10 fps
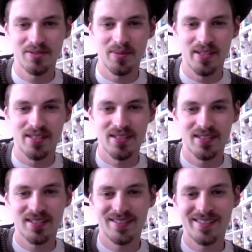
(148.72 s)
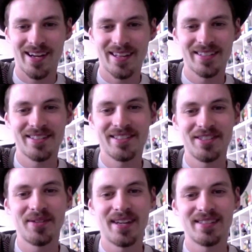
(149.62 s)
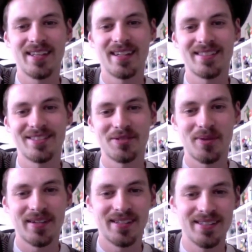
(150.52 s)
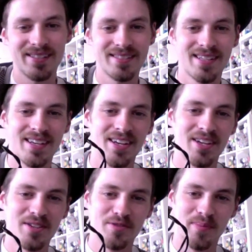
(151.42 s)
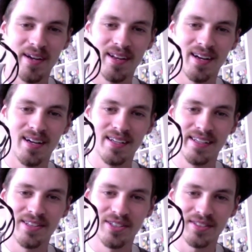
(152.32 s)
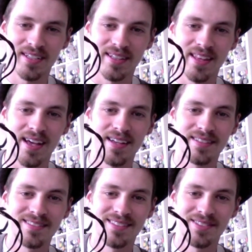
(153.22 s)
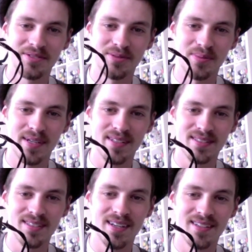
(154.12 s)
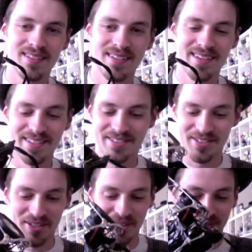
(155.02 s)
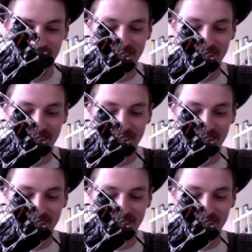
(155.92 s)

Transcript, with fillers: which I'd like to see you guys guess as to what it is, but uh, it looks like that when it's done. So